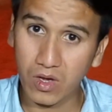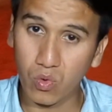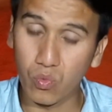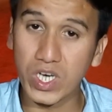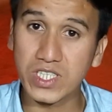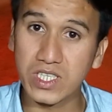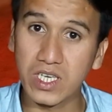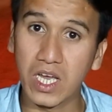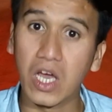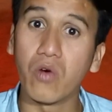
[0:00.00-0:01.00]
What's
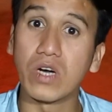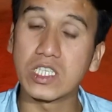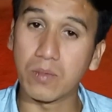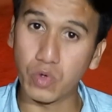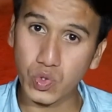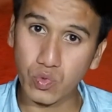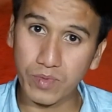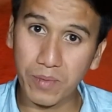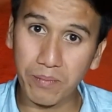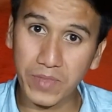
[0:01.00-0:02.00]
supposed to
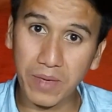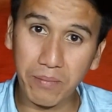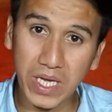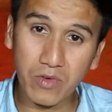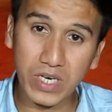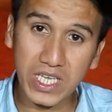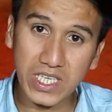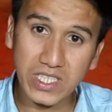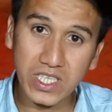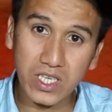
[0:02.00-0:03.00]
be the main, what you
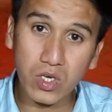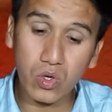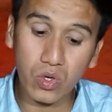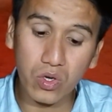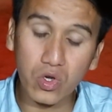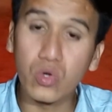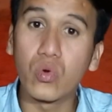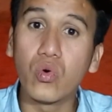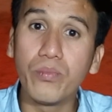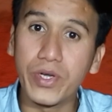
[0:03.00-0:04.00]
can say, the
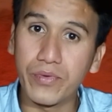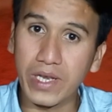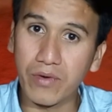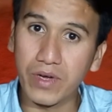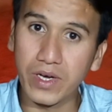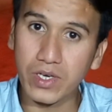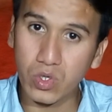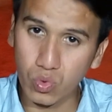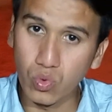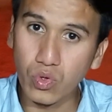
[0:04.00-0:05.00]
glue between our
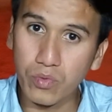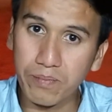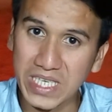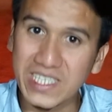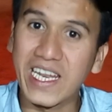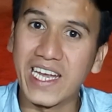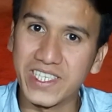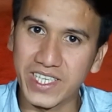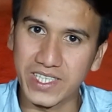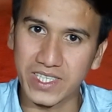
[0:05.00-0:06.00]
two
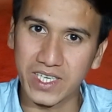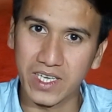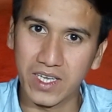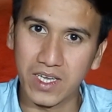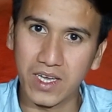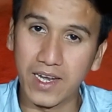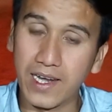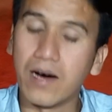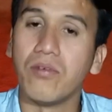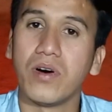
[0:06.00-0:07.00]
personalities?
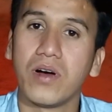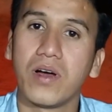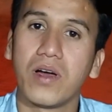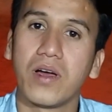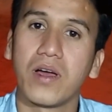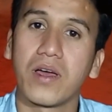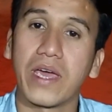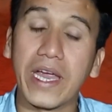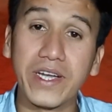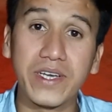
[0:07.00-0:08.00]
Love.
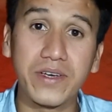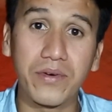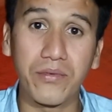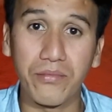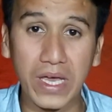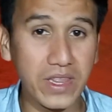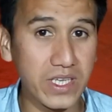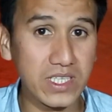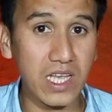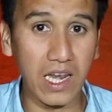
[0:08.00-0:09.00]
And when
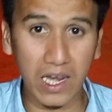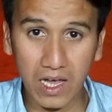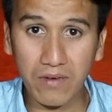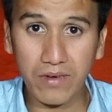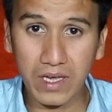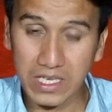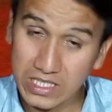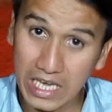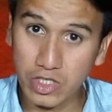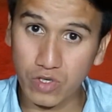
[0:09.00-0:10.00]
this love
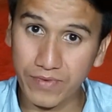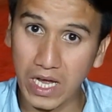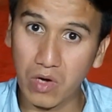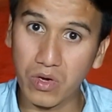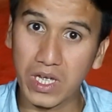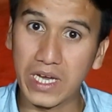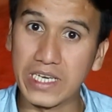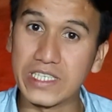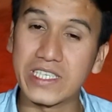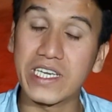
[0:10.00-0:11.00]
is, as of now,
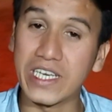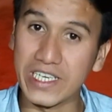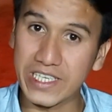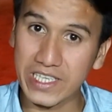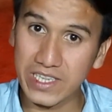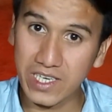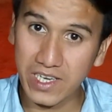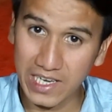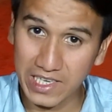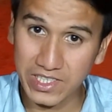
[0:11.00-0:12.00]
it's creating the
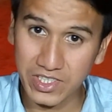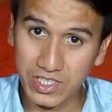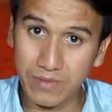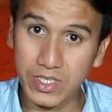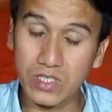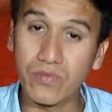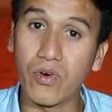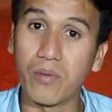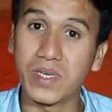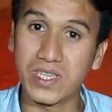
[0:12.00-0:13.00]
relationship, it's
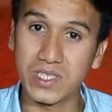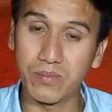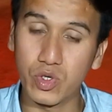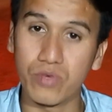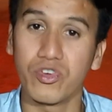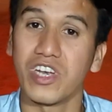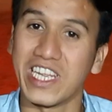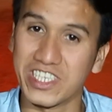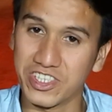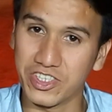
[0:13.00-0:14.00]
forming this beautiful
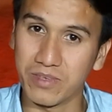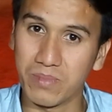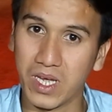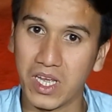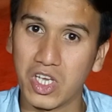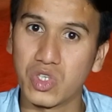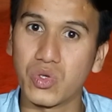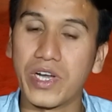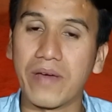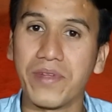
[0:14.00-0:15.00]
relationship.
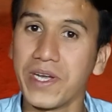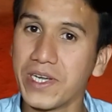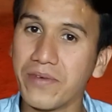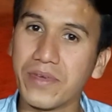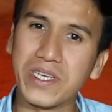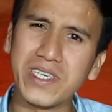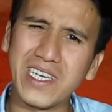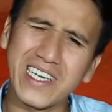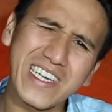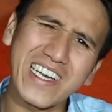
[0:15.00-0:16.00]
So definitely we need
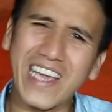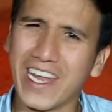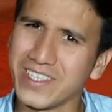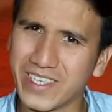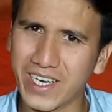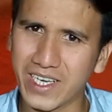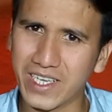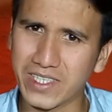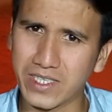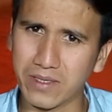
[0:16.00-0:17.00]
little guarantee, at
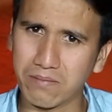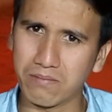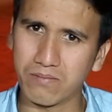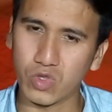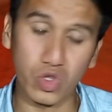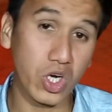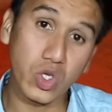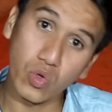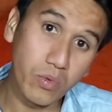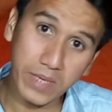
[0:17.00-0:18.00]
least not
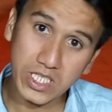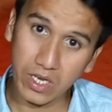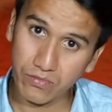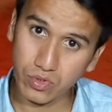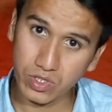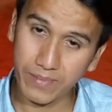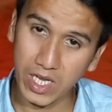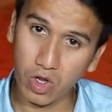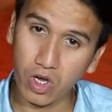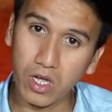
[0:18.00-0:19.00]
too much enforced by
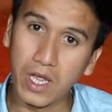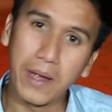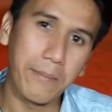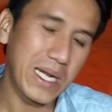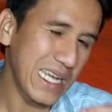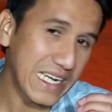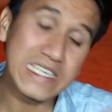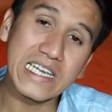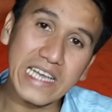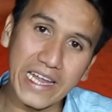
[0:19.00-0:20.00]
law, but
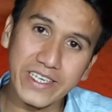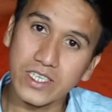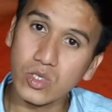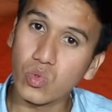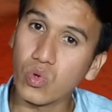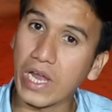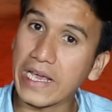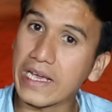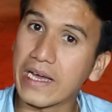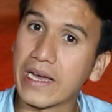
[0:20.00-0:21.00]
little guarantee
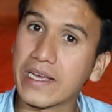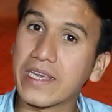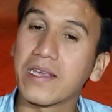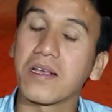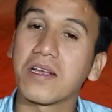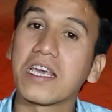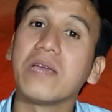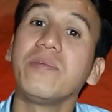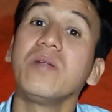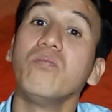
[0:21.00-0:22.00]
to
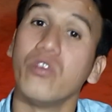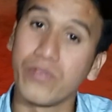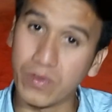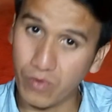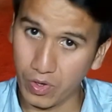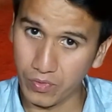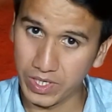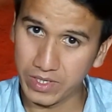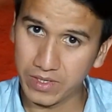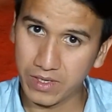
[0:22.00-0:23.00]
keep it moving
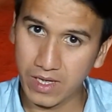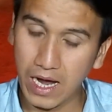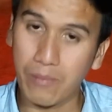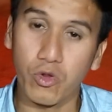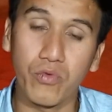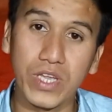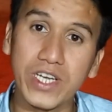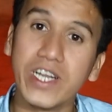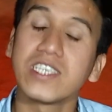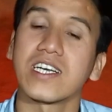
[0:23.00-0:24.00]
forward. After all, we
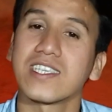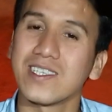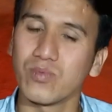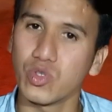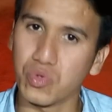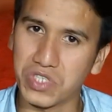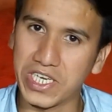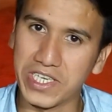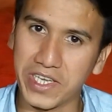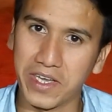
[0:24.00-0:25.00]
need a successful
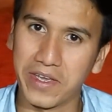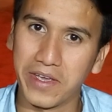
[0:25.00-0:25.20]
society,